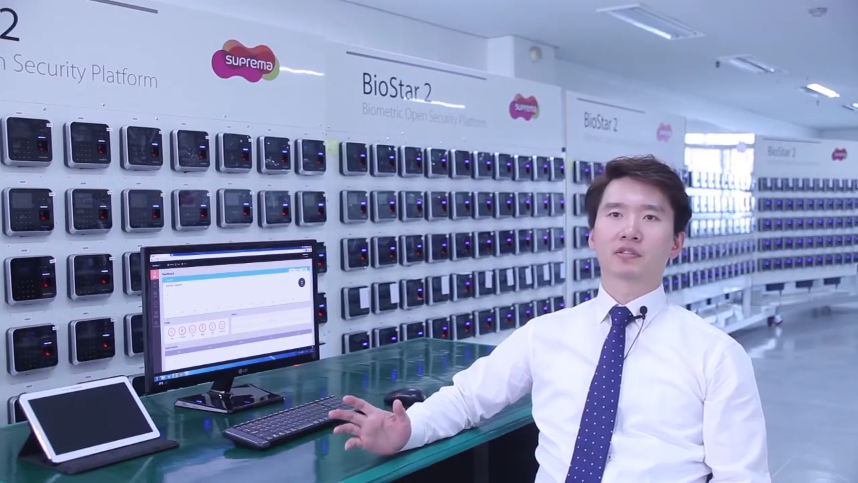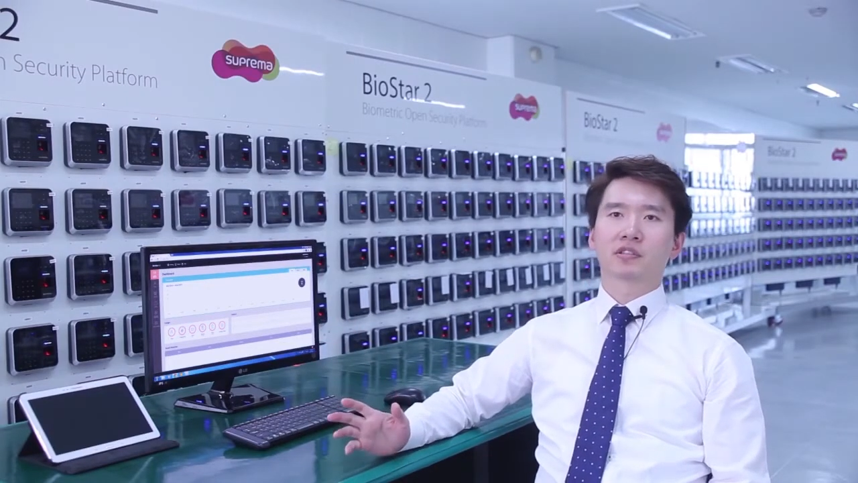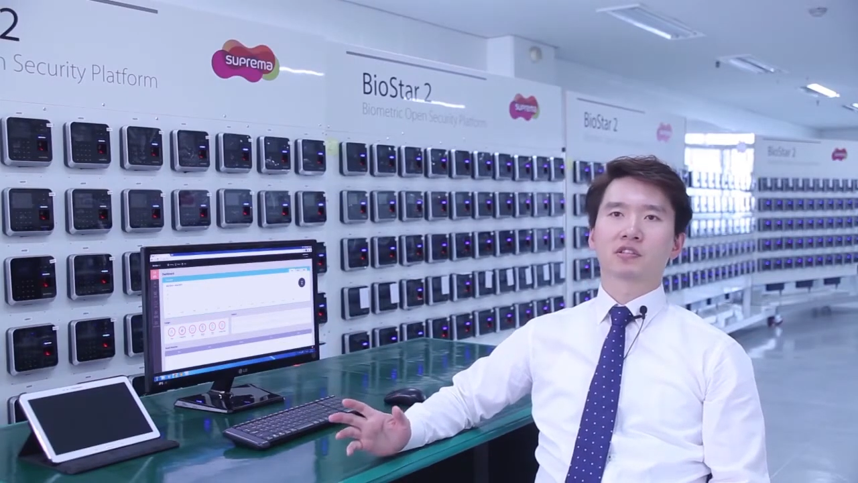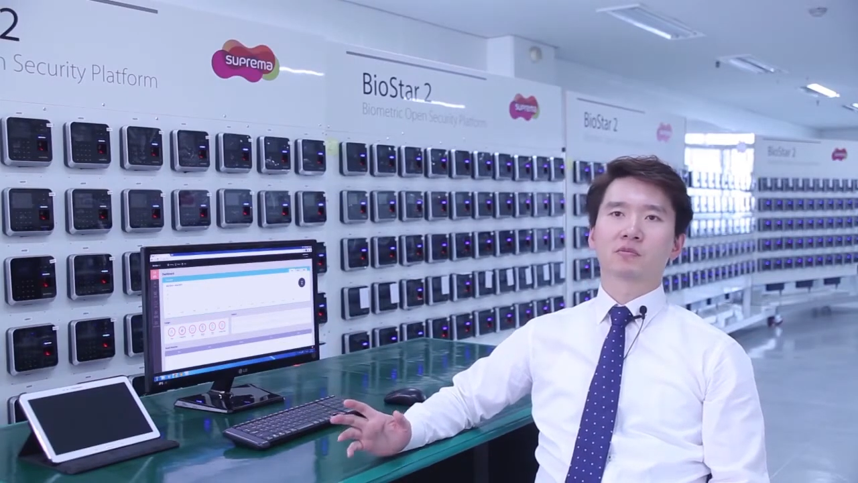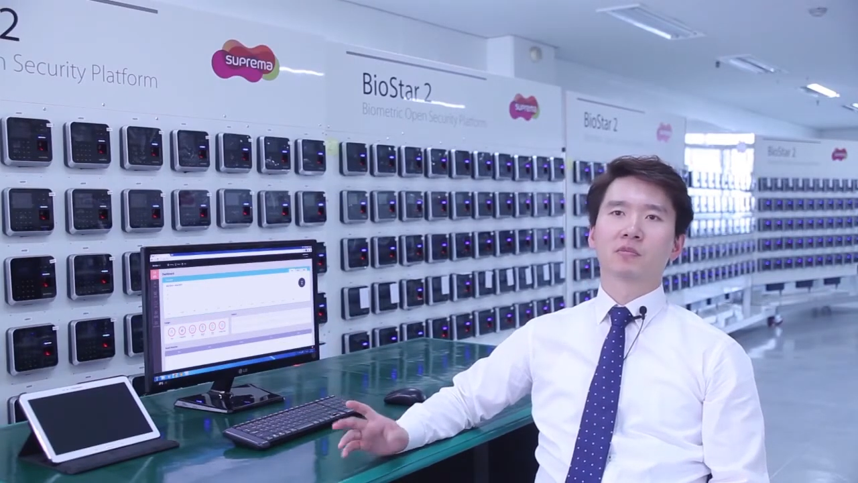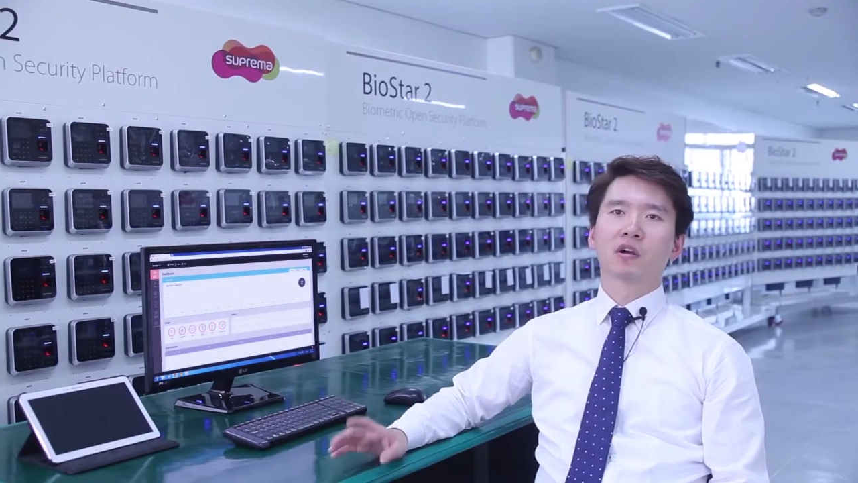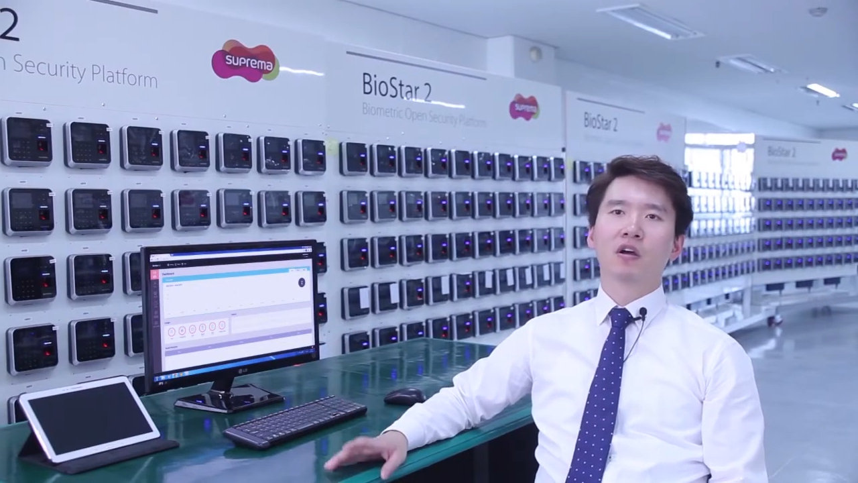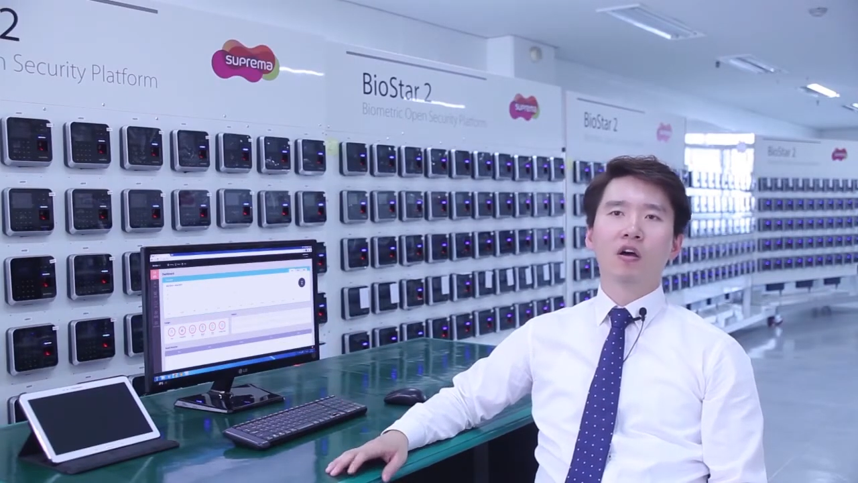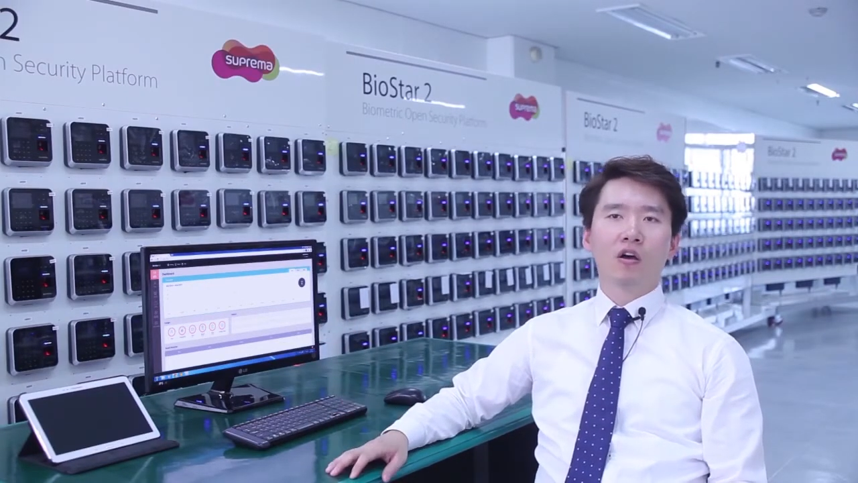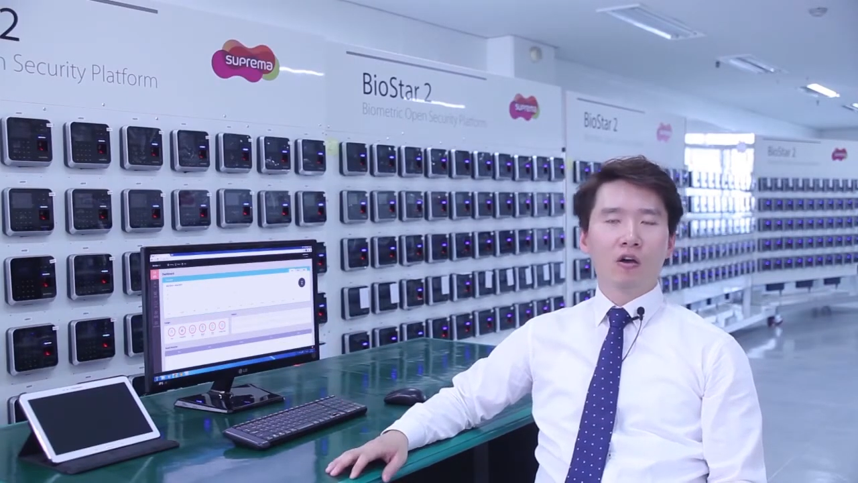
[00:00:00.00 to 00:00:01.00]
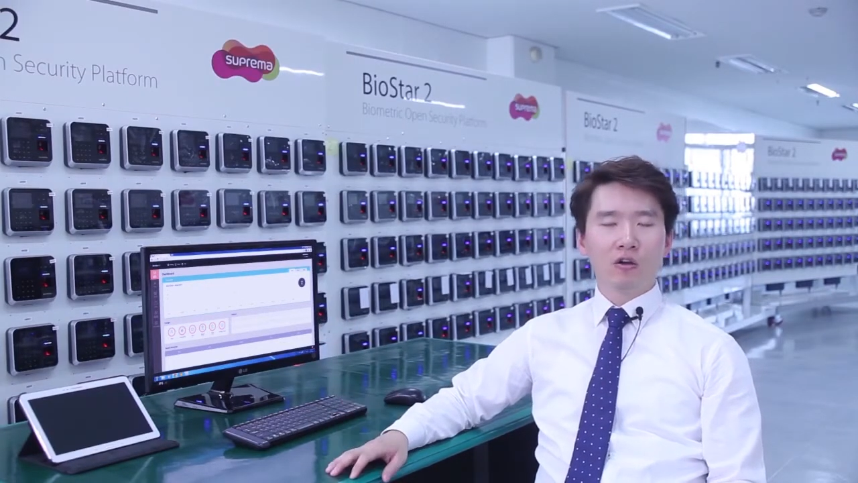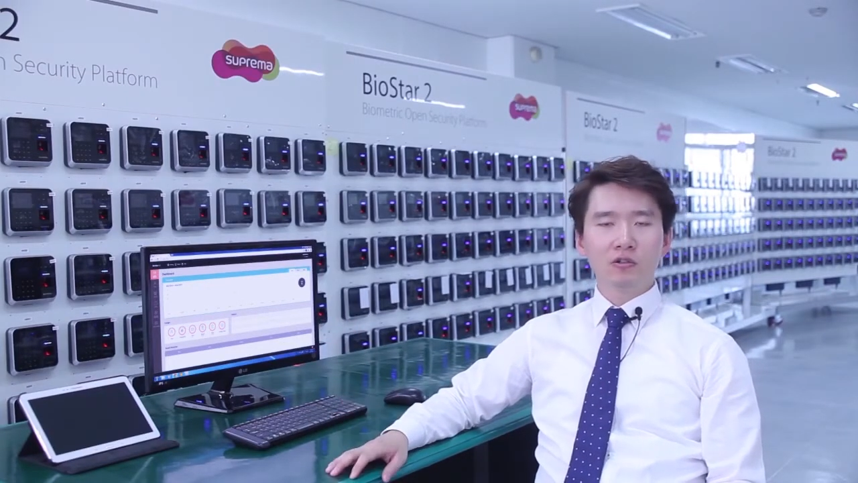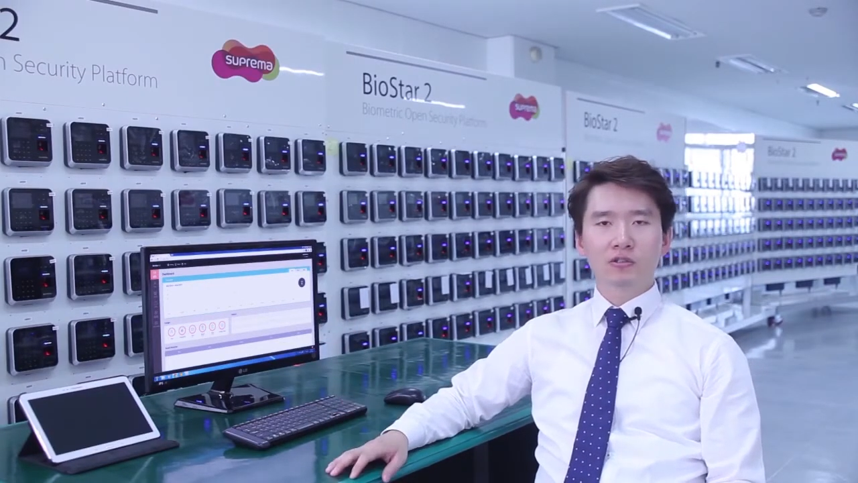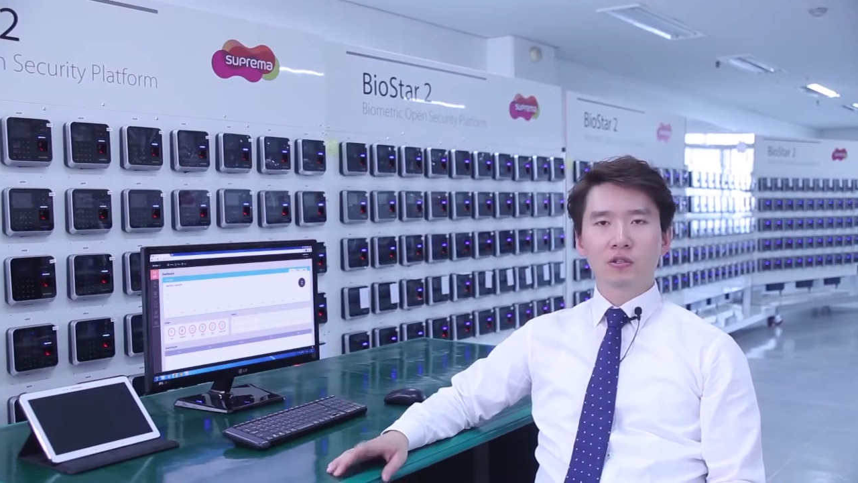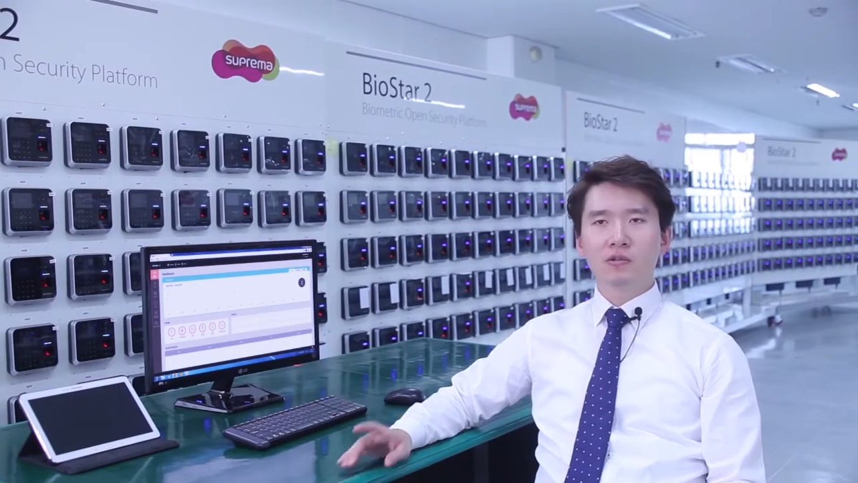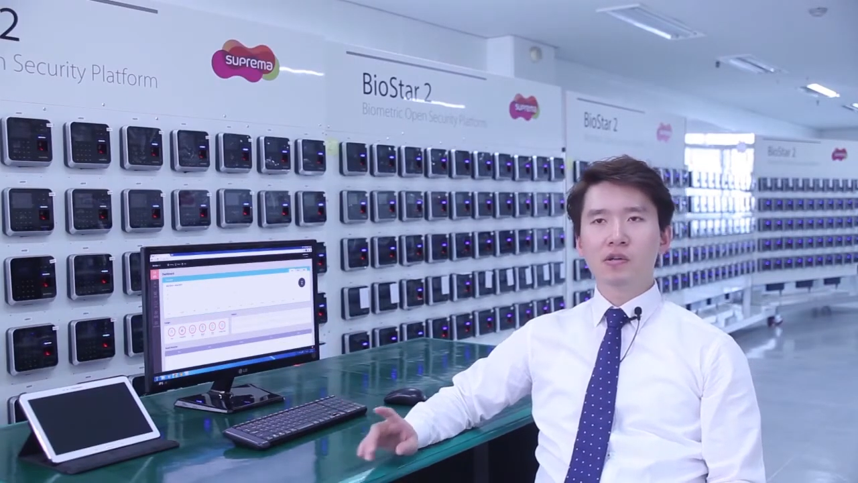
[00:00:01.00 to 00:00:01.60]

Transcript: system. Also,